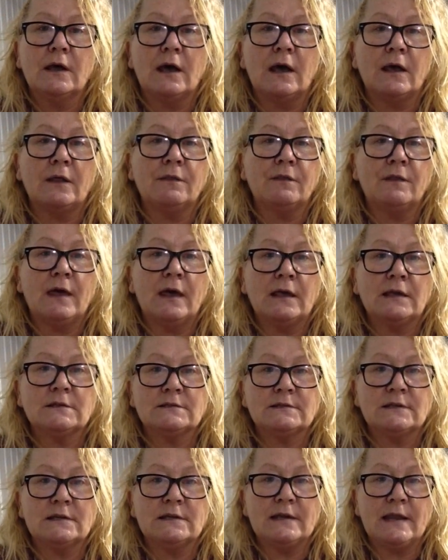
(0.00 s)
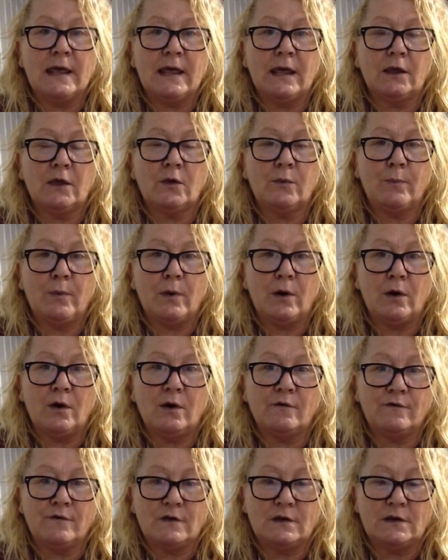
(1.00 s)
and that is the neck
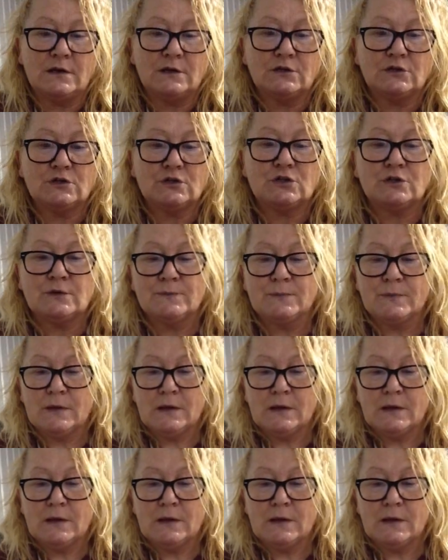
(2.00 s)
part finished.